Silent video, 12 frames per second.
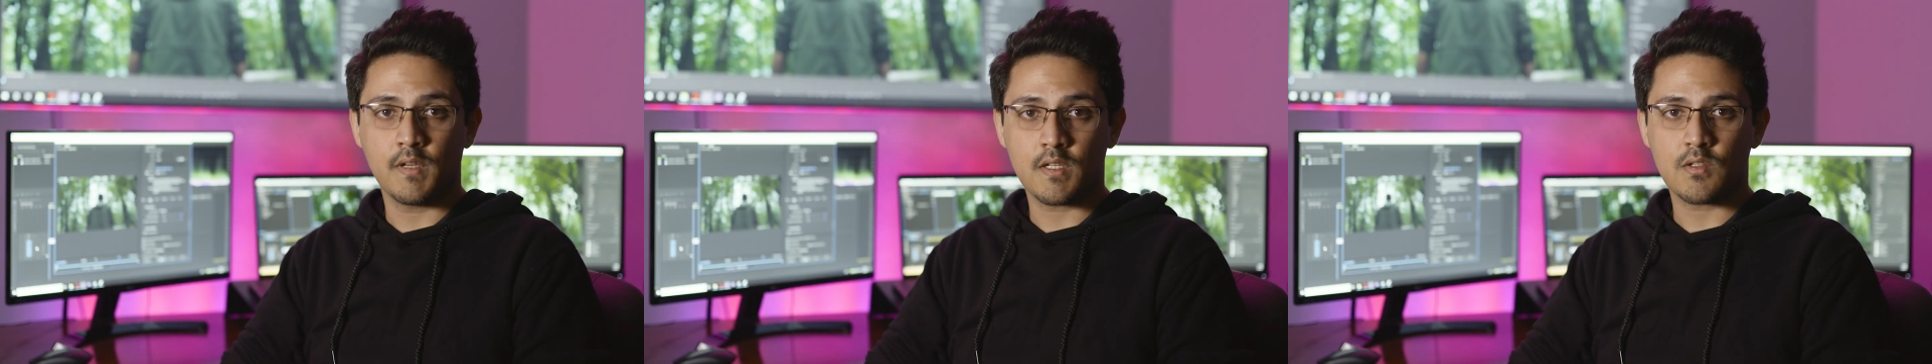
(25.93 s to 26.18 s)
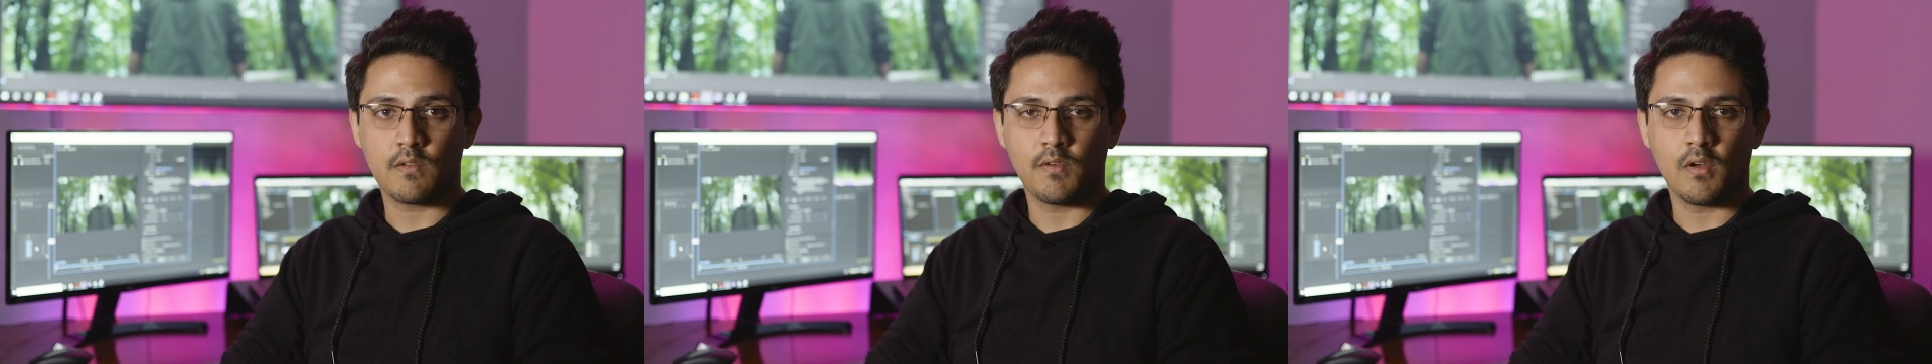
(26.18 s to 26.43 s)

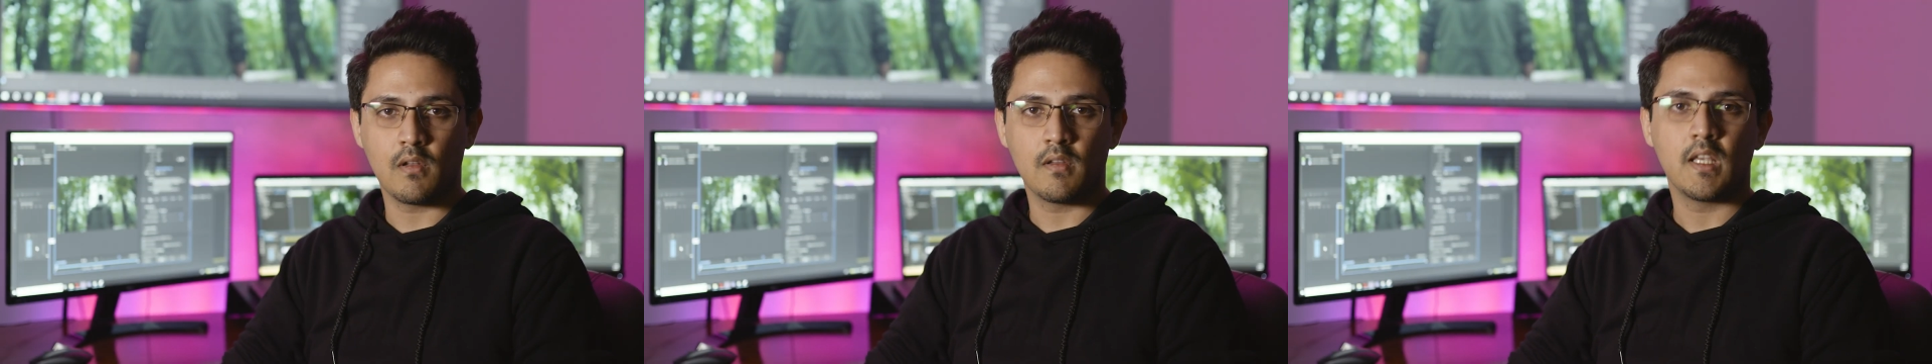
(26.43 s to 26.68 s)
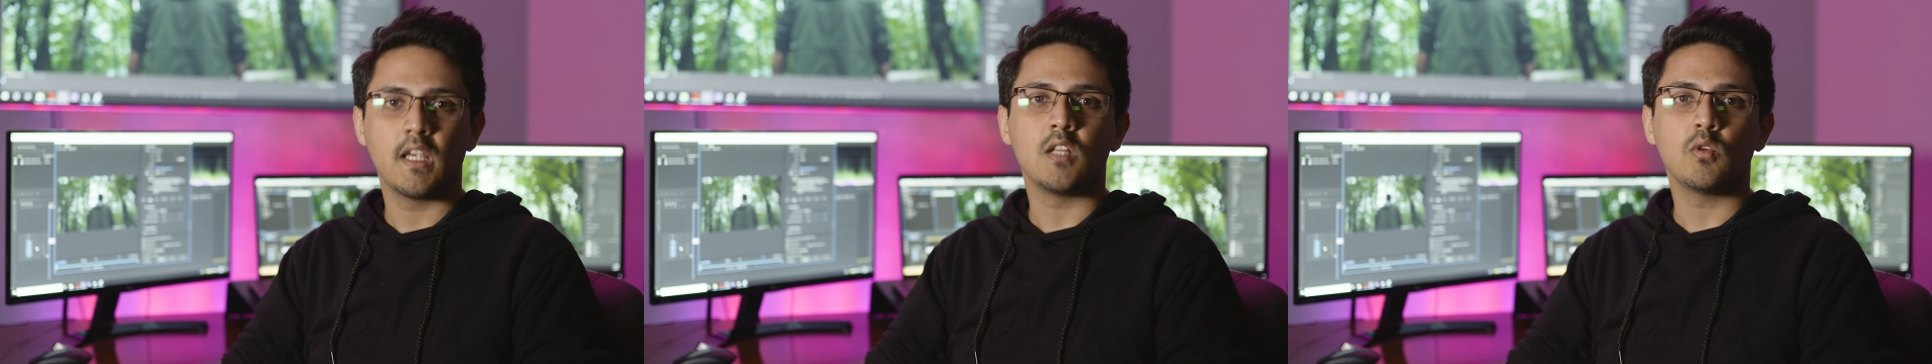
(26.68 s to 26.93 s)
of all,
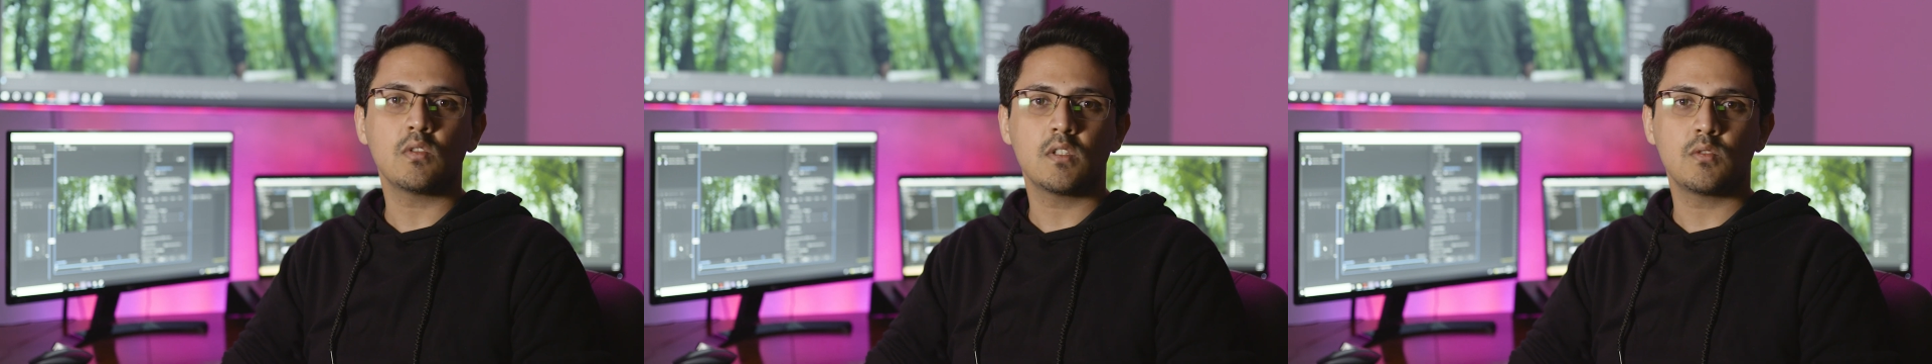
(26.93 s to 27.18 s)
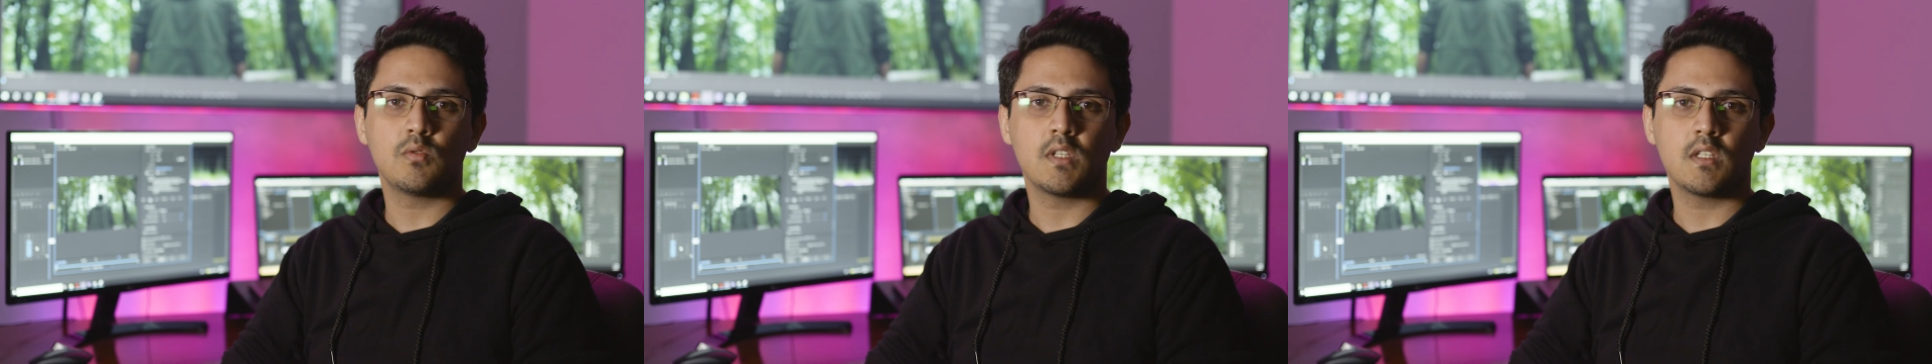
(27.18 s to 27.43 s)
in order
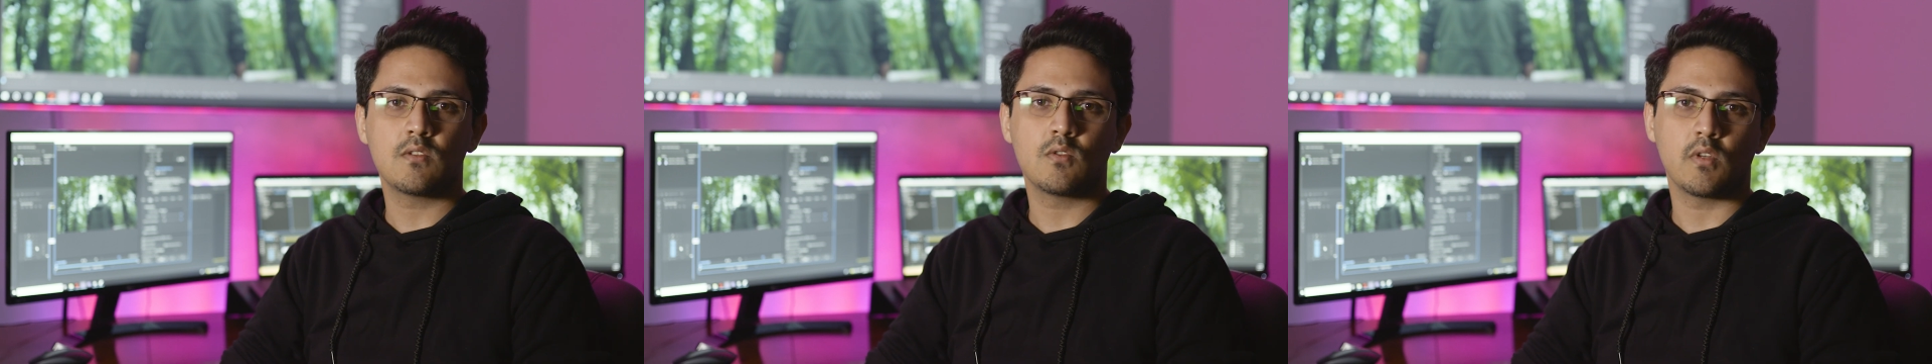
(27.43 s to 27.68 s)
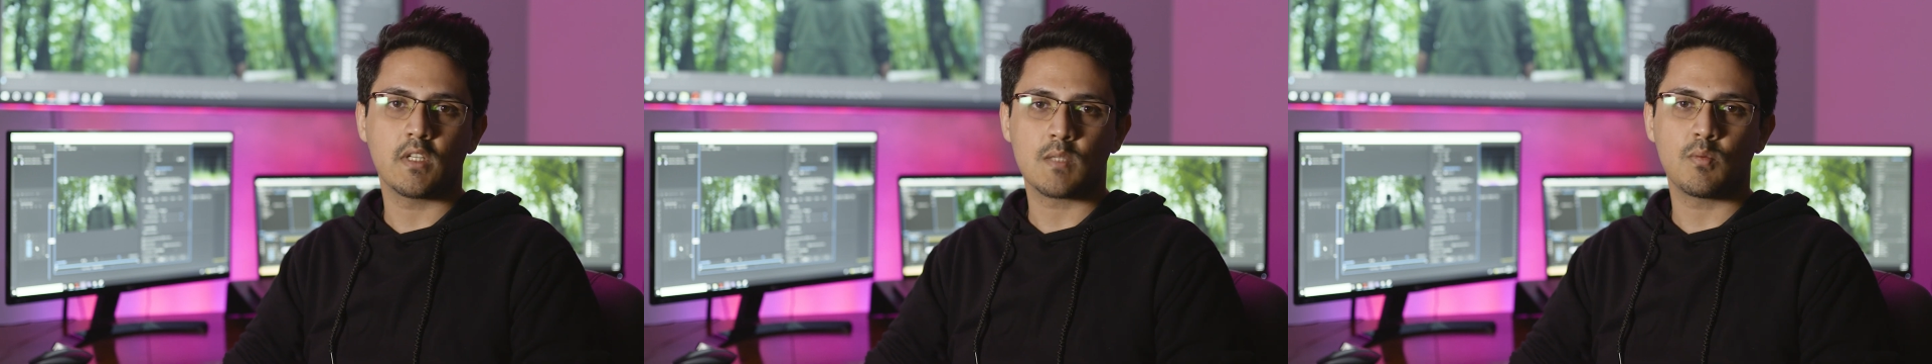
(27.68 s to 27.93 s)
to get to
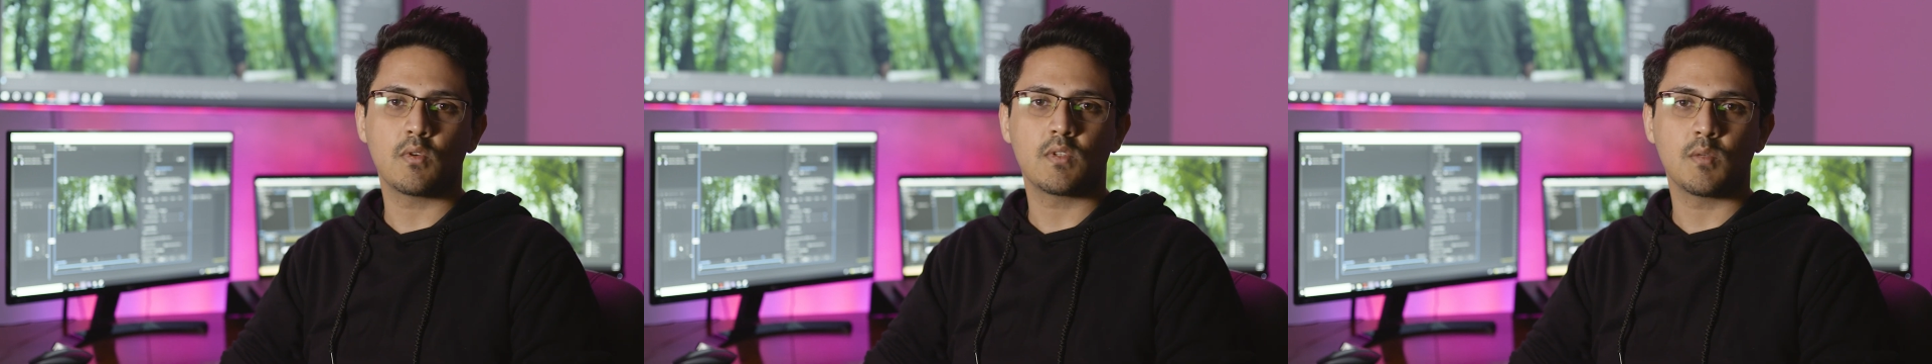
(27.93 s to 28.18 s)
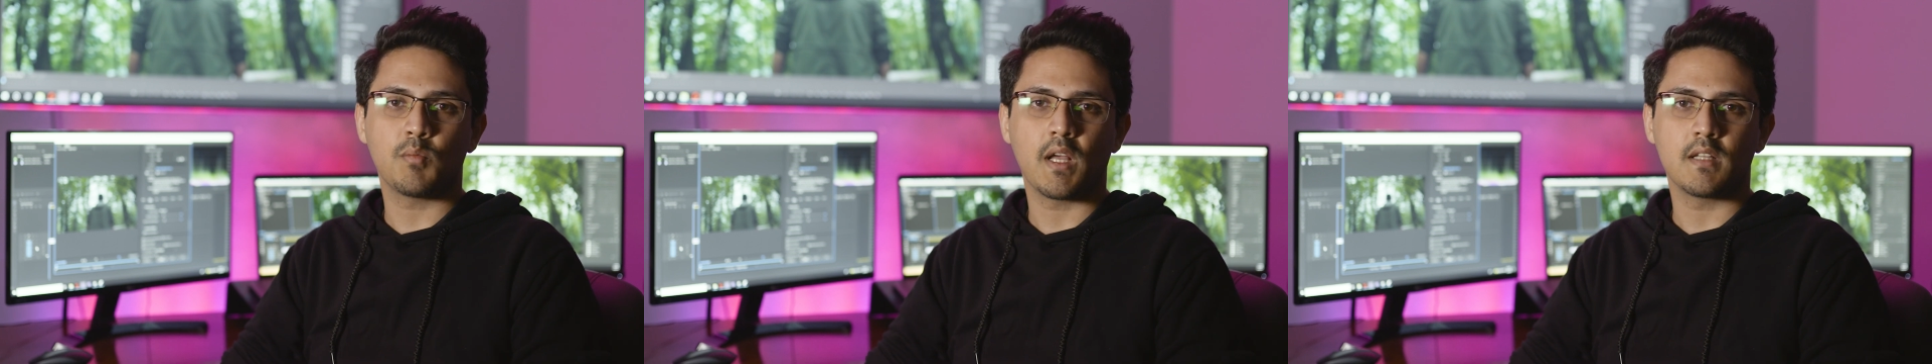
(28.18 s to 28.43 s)
your exporting
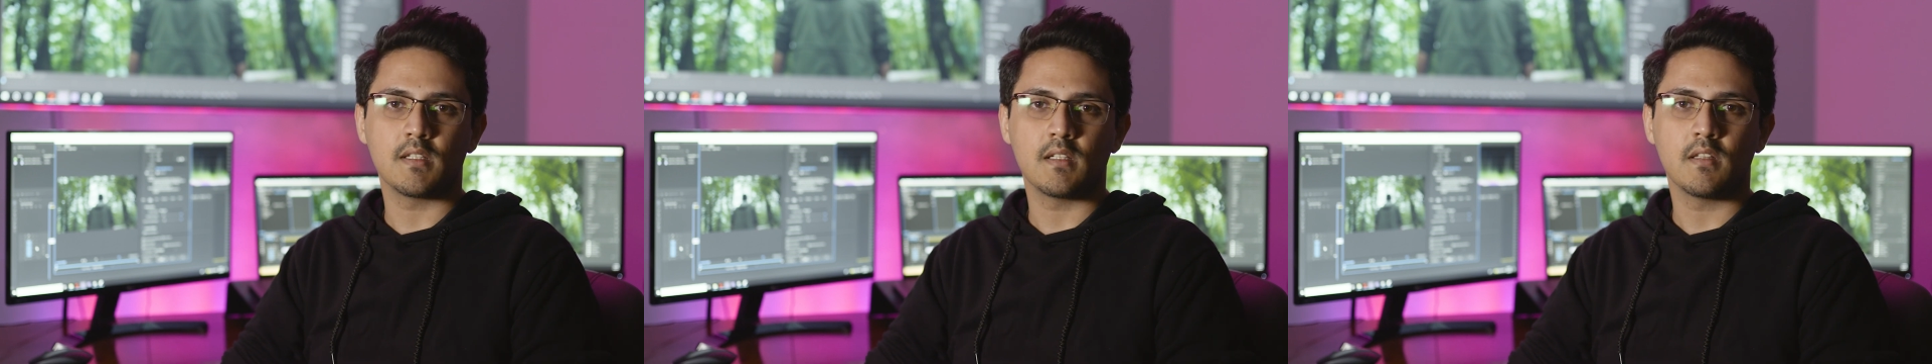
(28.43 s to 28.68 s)
panel,